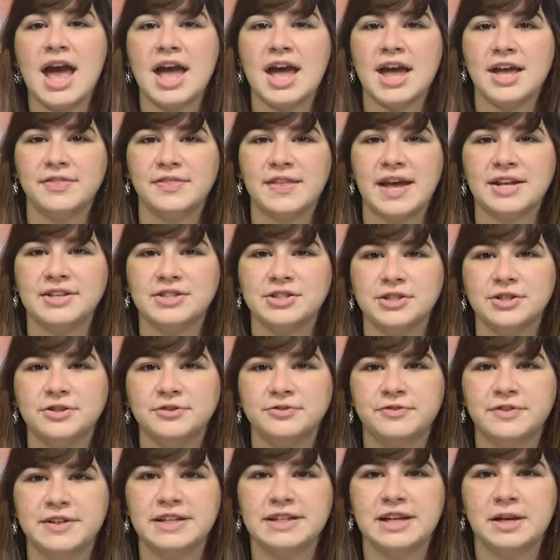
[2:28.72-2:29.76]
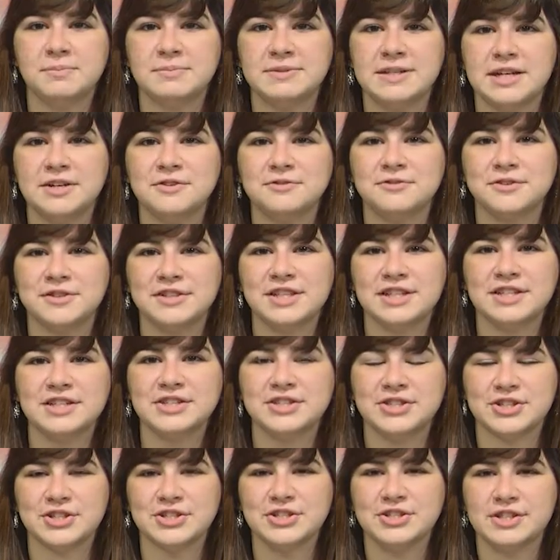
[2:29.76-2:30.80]
And that's your feed update for this
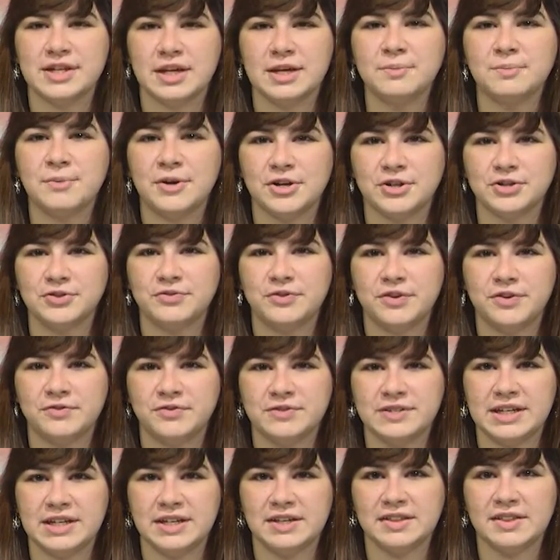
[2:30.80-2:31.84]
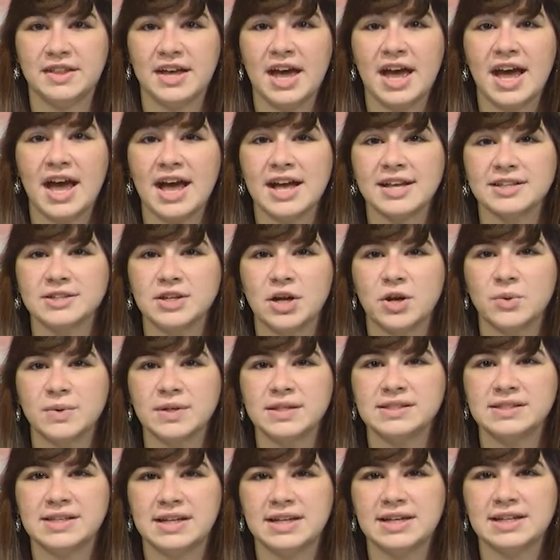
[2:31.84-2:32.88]
Thursday, March 15th. As
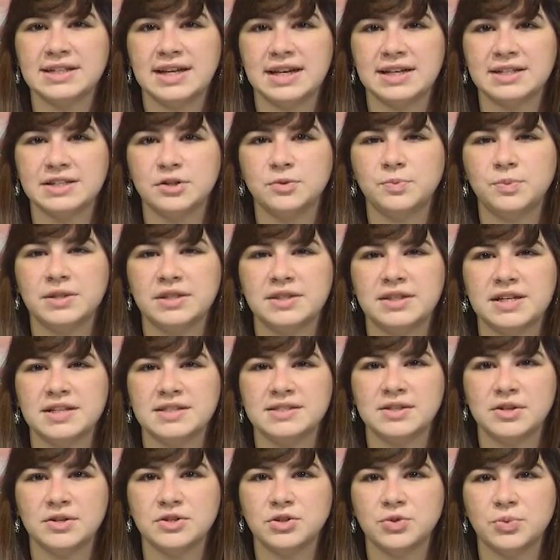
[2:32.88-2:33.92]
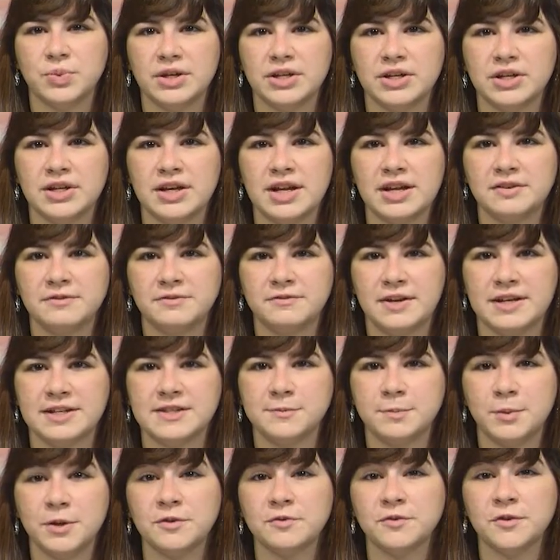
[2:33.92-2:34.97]
always, stay connected with us on Twitter and
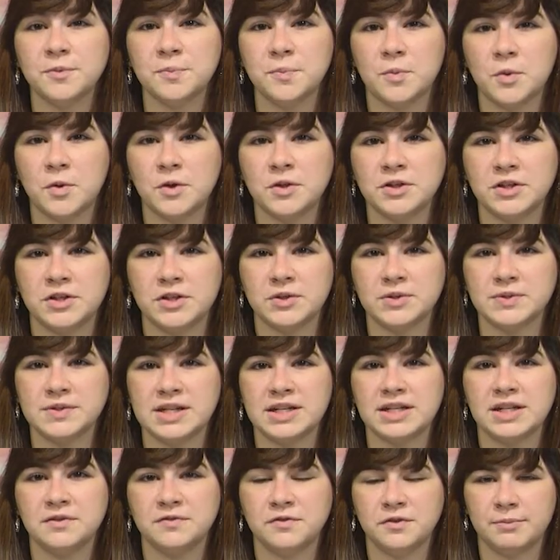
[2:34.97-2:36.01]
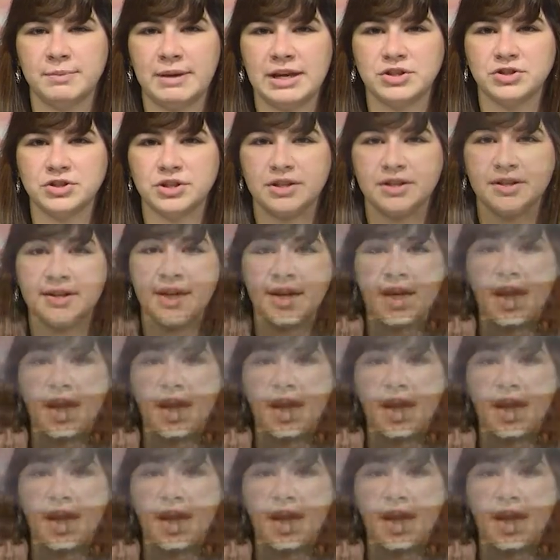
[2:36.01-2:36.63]
Facebook for more news and information.